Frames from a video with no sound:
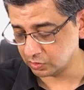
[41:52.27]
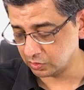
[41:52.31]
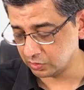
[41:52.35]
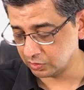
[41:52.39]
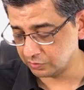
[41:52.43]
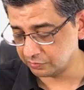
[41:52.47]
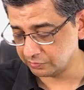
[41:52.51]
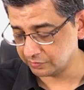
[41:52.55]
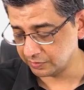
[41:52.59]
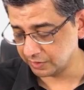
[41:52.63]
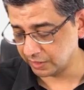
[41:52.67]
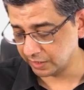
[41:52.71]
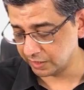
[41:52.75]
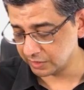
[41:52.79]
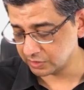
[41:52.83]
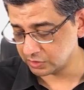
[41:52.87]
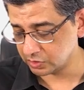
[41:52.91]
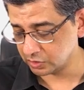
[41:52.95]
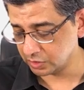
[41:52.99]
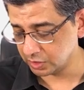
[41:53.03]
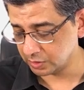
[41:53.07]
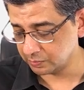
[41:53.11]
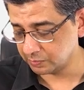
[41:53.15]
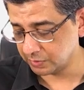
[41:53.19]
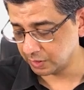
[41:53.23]
of
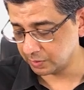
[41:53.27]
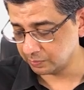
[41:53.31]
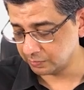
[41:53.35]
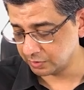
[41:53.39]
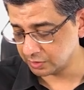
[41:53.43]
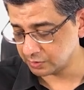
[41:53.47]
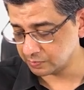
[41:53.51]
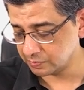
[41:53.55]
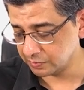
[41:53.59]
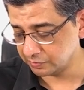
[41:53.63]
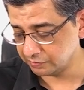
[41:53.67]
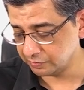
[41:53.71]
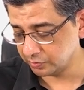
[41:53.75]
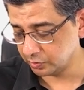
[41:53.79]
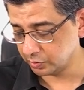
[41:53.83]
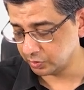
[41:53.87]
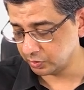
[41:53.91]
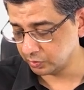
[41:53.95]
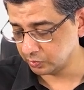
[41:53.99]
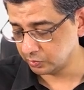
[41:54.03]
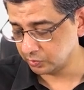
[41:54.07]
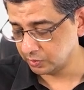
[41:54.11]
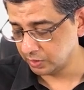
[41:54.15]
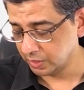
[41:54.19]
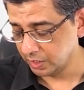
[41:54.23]
diastolic murmurs before
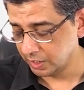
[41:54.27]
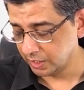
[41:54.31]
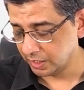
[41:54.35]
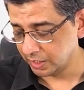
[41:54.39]
you,